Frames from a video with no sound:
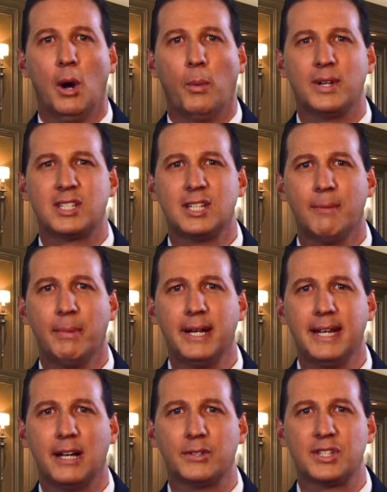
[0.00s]
When
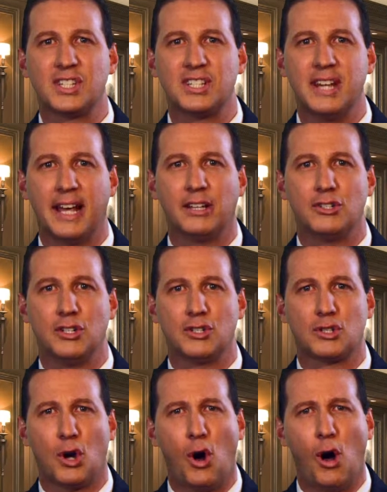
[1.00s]
somebody else's negligence
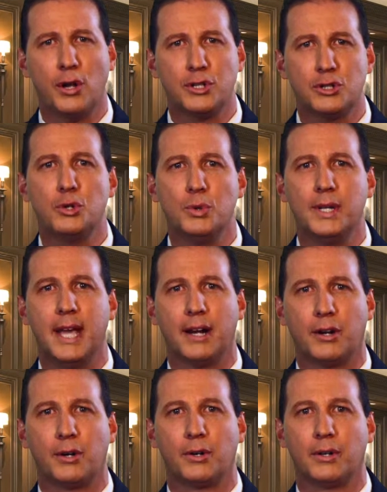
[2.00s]
caused you to get
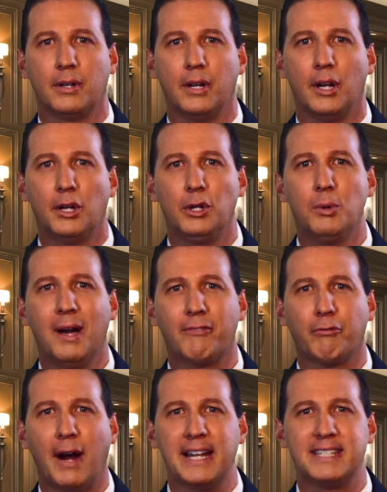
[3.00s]
hurt, you have
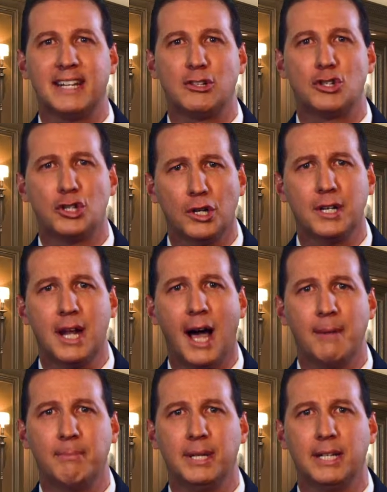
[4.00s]
rights that should
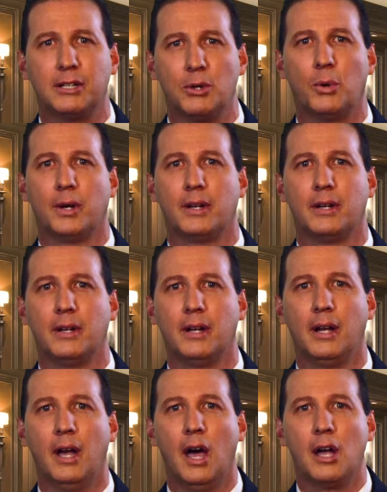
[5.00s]
not be ignored.
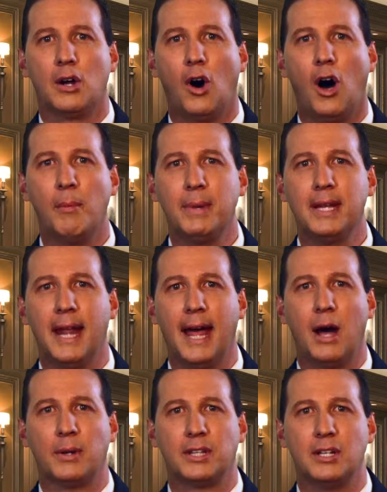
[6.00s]
Call me
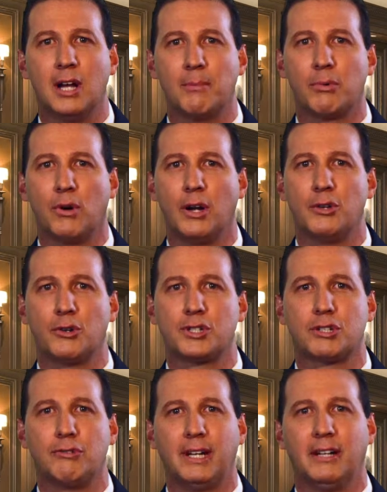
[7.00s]
now at the number on your
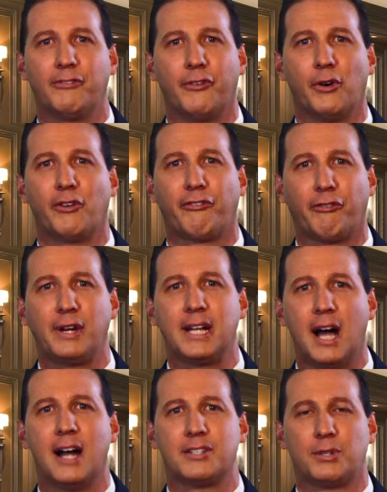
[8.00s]
screen for a free
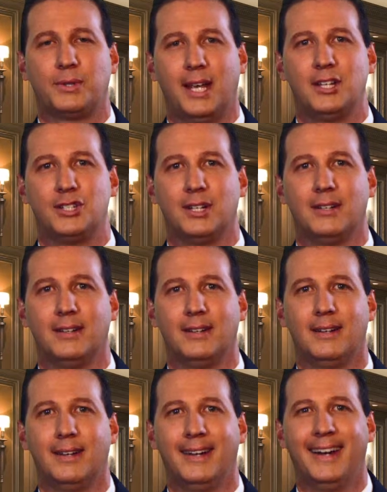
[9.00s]
consultation.
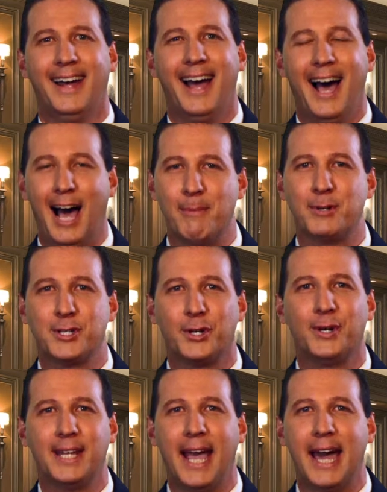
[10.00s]
I'm
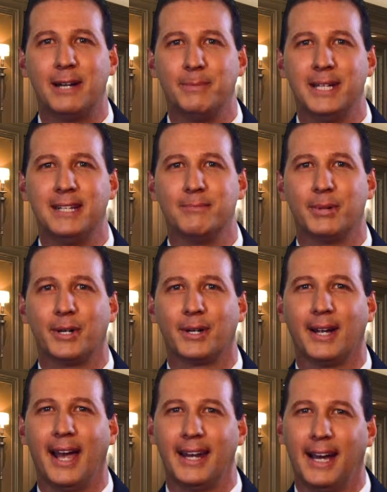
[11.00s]
attorney Adam Neidenberg,
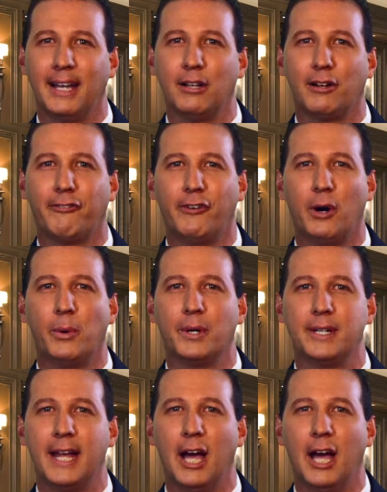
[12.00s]
and I look forward